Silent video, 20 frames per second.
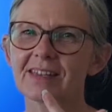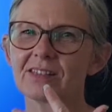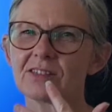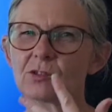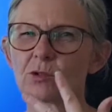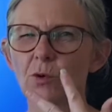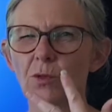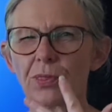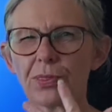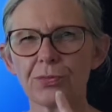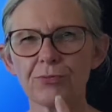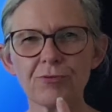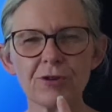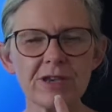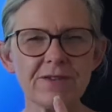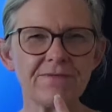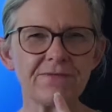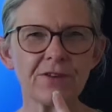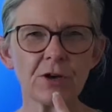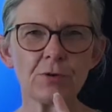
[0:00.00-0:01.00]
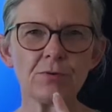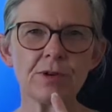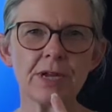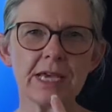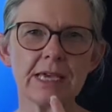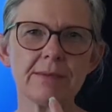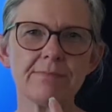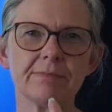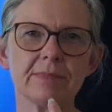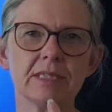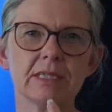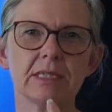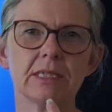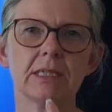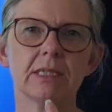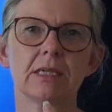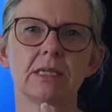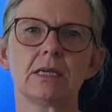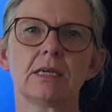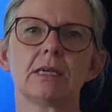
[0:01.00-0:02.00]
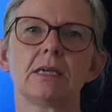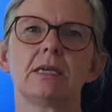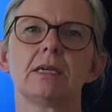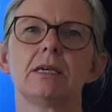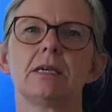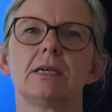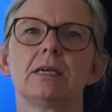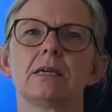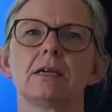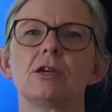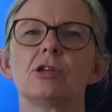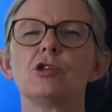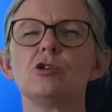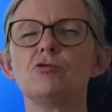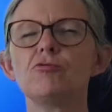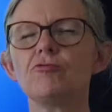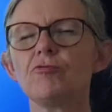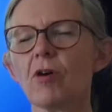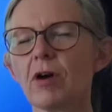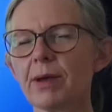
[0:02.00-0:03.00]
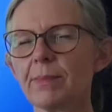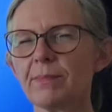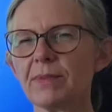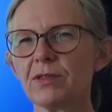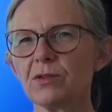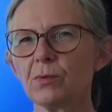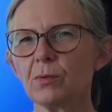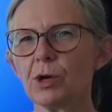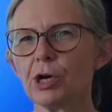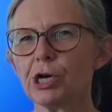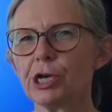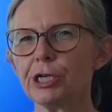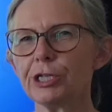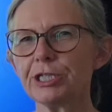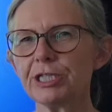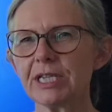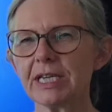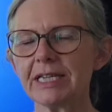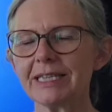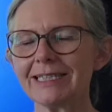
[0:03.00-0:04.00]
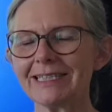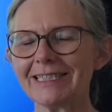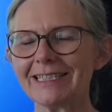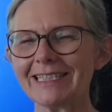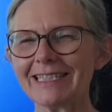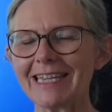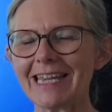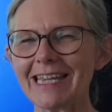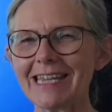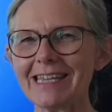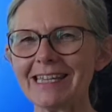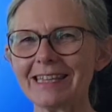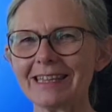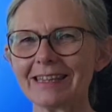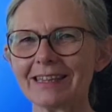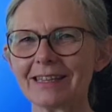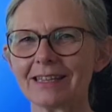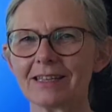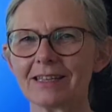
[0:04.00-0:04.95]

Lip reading: It's got three phonemes. Can you write me the word teeth?